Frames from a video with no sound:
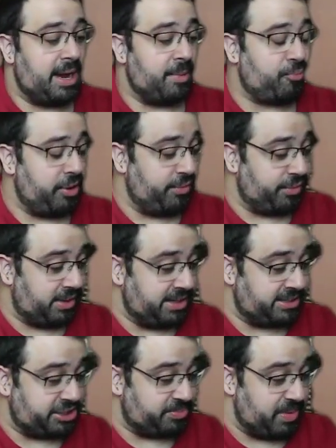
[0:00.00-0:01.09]

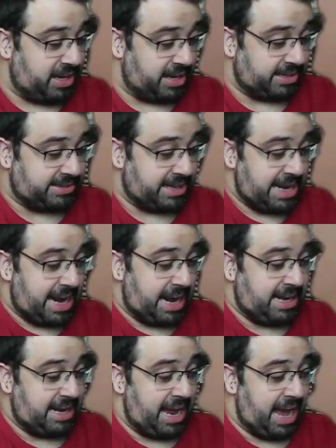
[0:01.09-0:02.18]
pre-release just because I
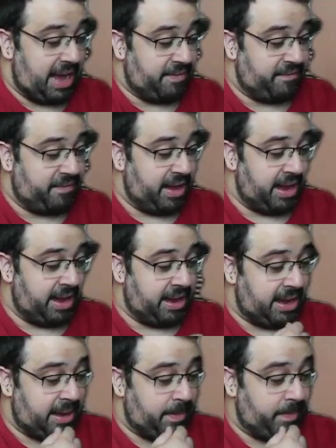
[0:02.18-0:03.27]
didn't have
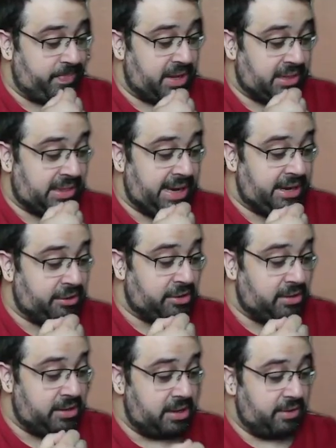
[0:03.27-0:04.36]
a
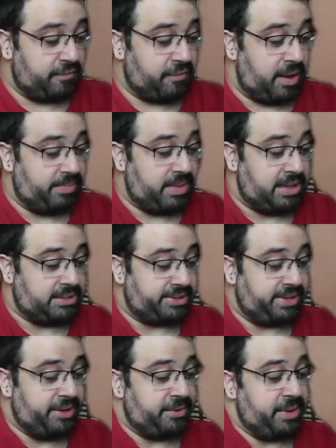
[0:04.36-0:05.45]
leader from the Don
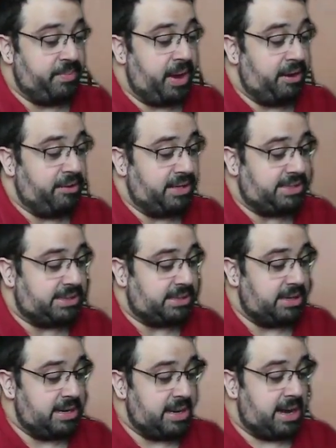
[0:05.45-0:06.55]
Quixote Pirates.
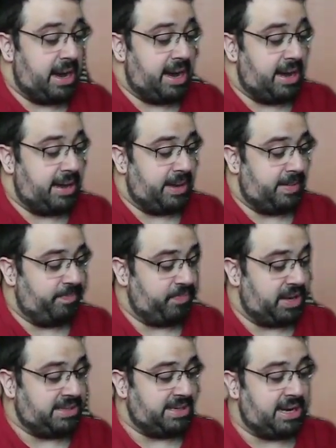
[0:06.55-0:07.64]

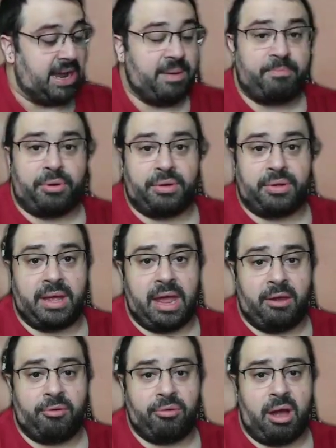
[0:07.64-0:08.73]
I did pull a
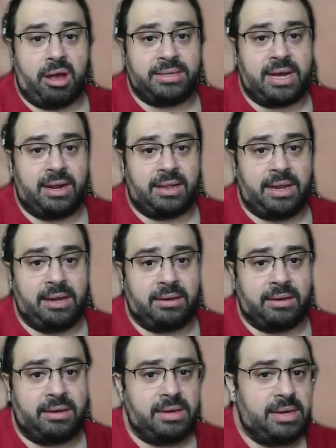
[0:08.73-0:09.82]
Crocodile
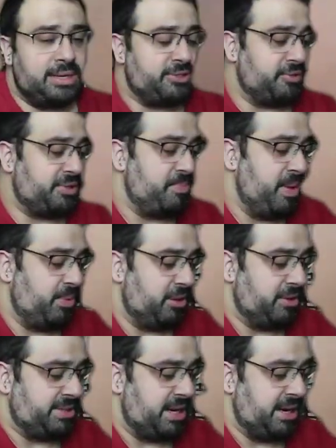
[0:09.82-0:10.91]
leader, so some people are
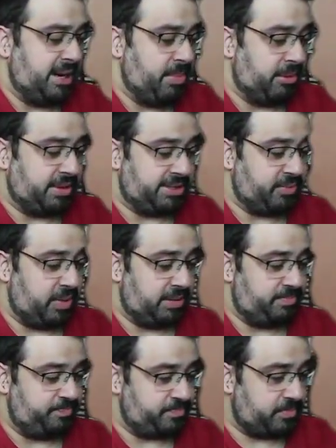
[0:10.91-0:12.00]
excited about this one.
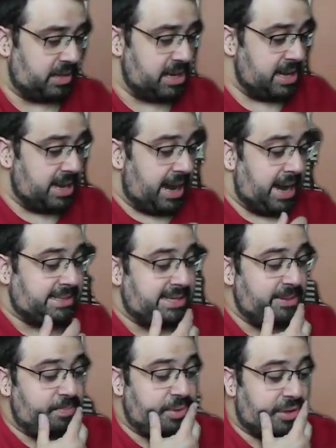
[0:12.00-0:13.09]
I
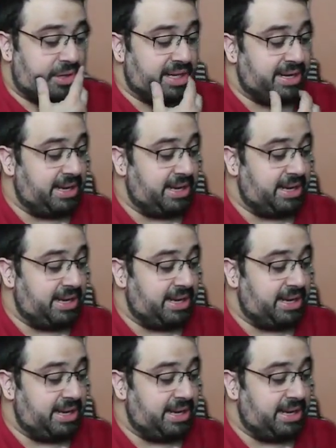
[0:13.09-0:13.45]
did pull an